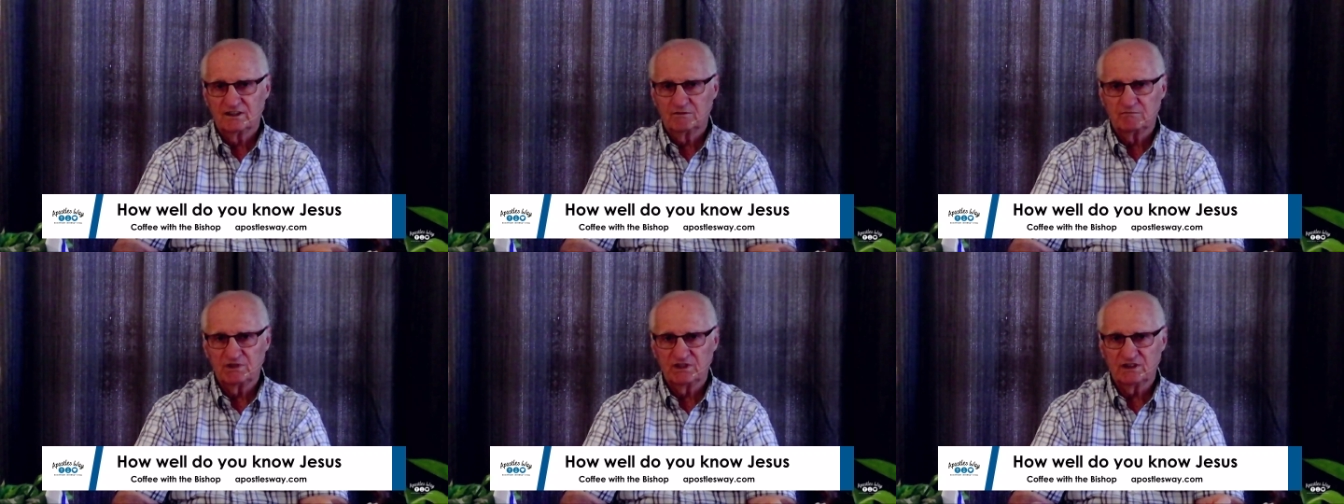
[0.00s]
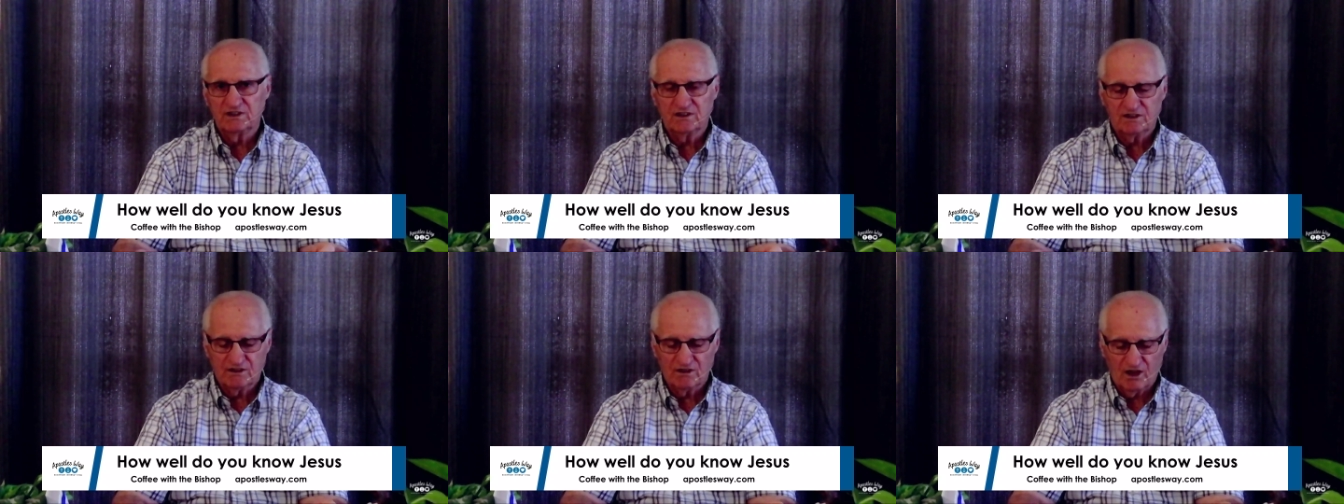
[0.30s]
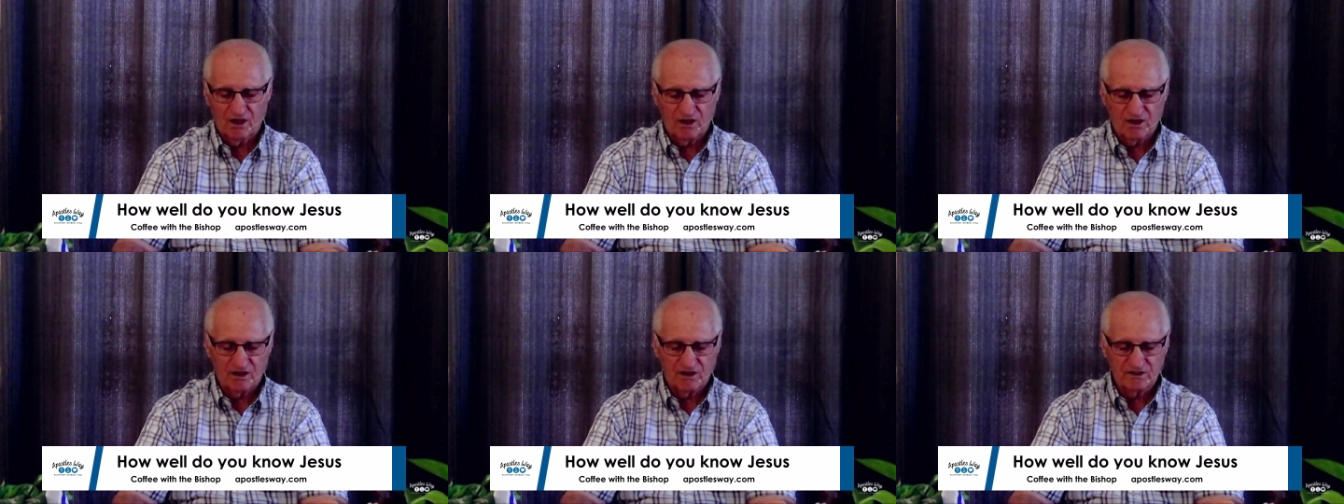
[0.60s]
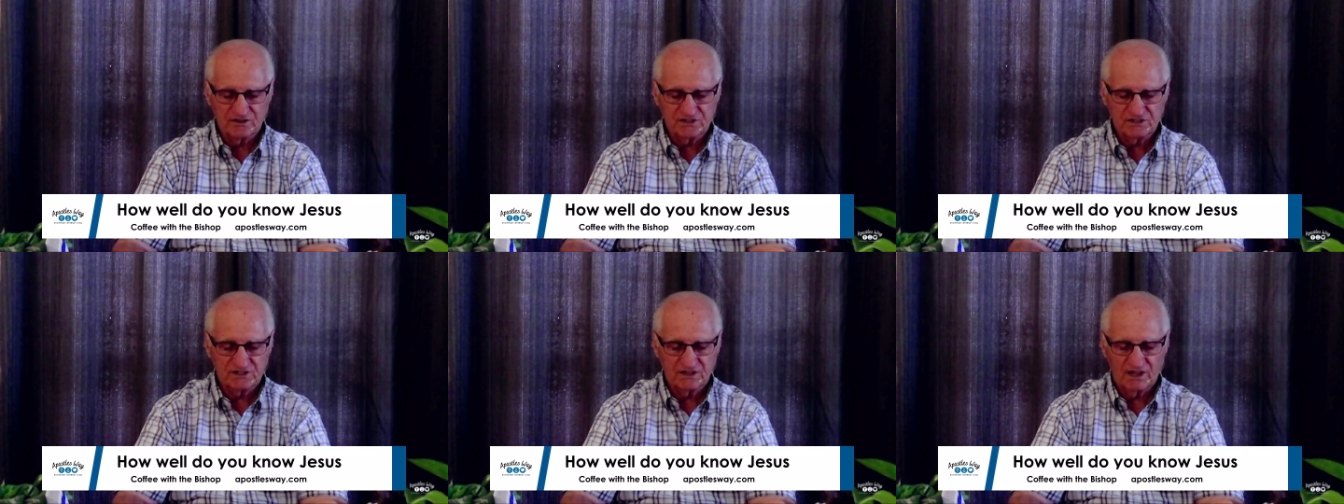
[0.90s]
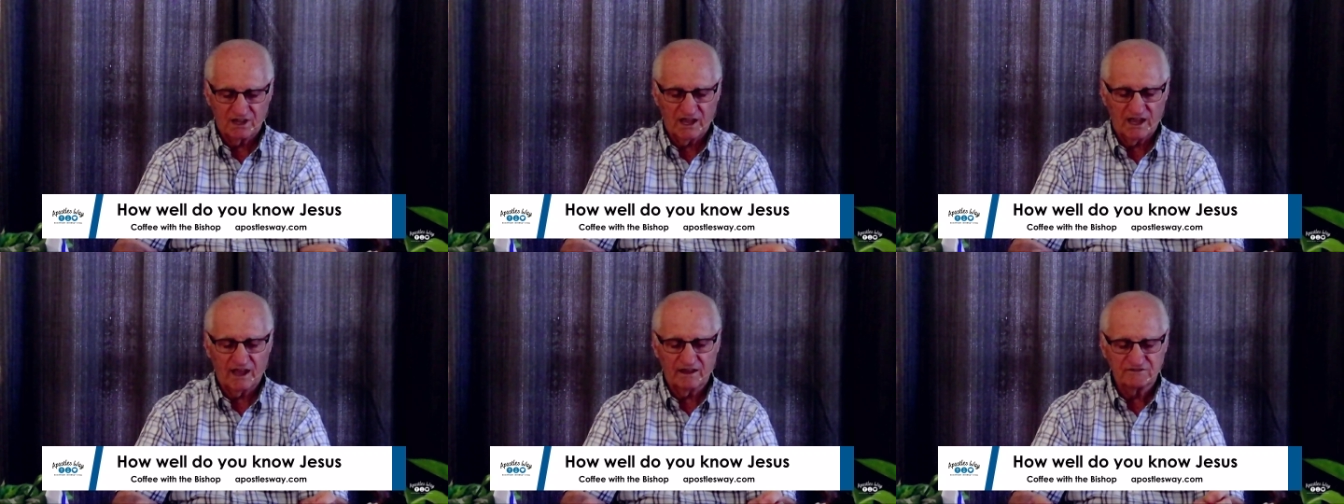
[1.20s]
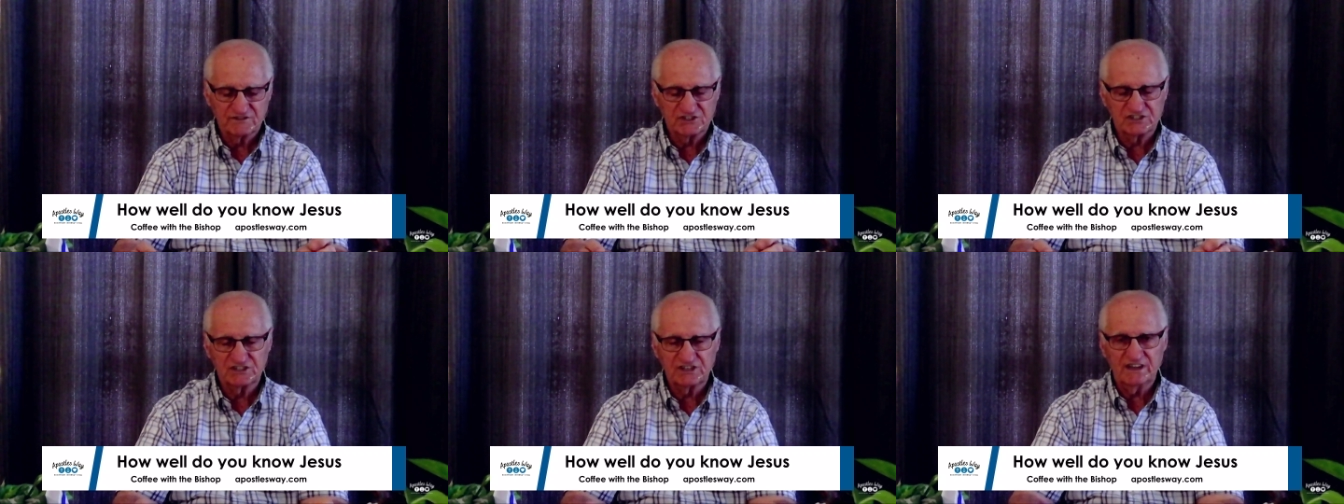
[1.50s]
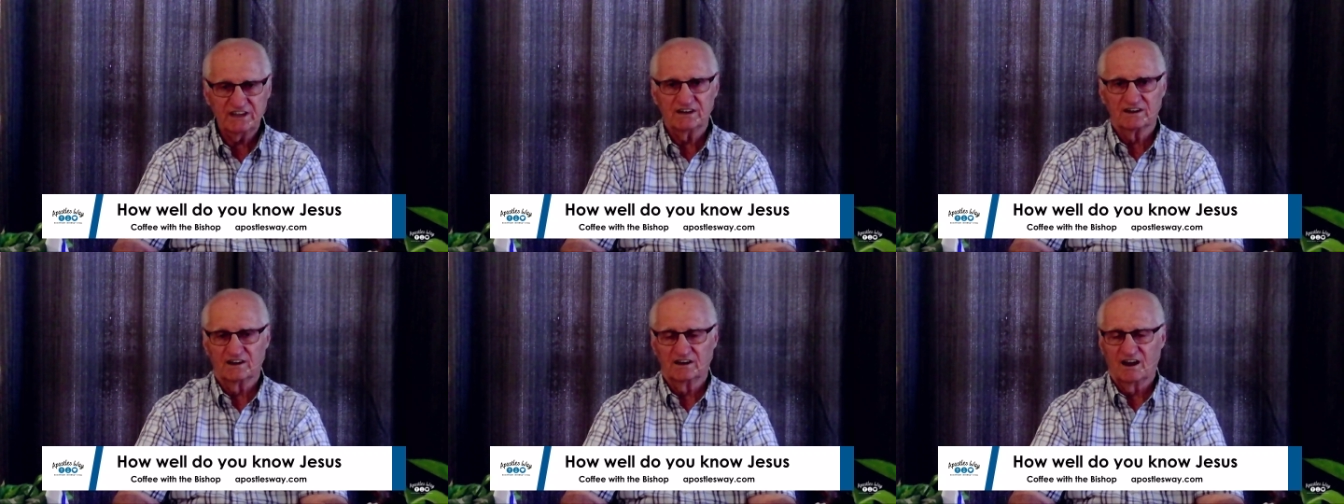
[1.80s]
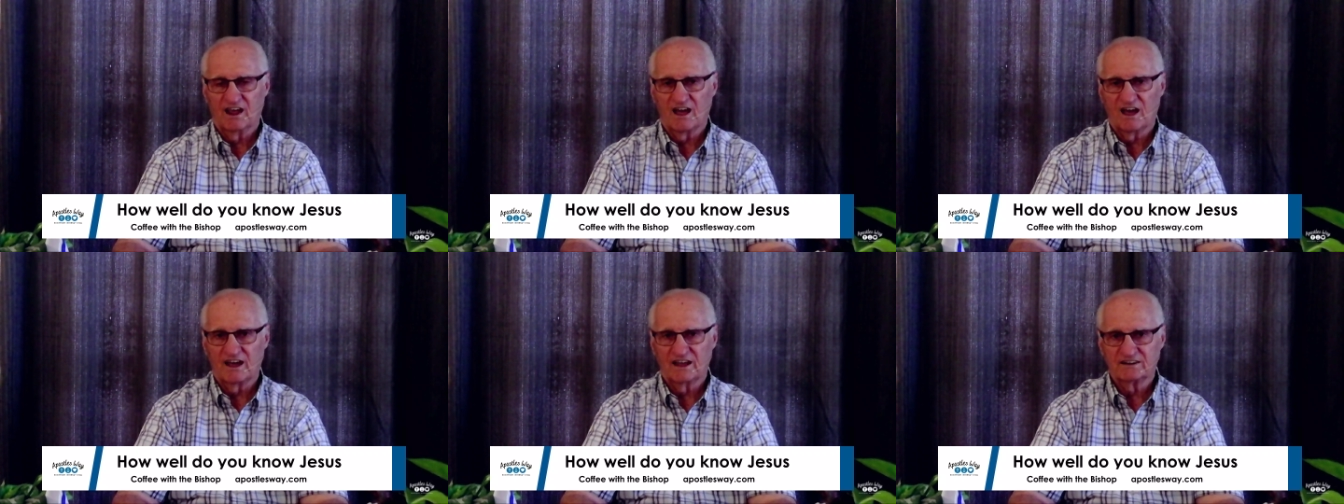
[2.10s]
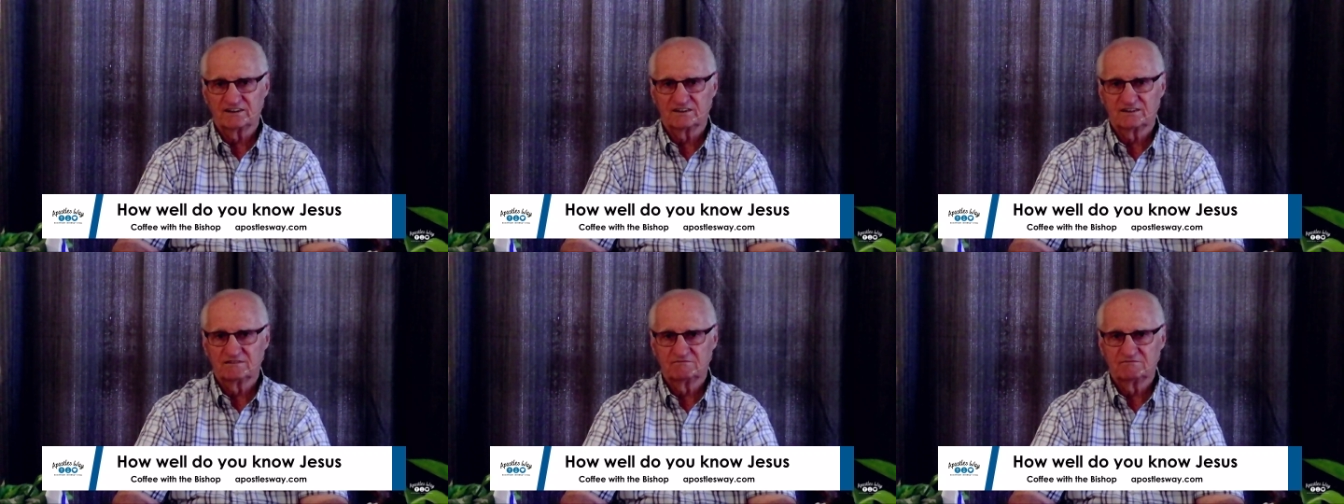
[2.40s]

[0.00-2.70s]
because I've seen a lot.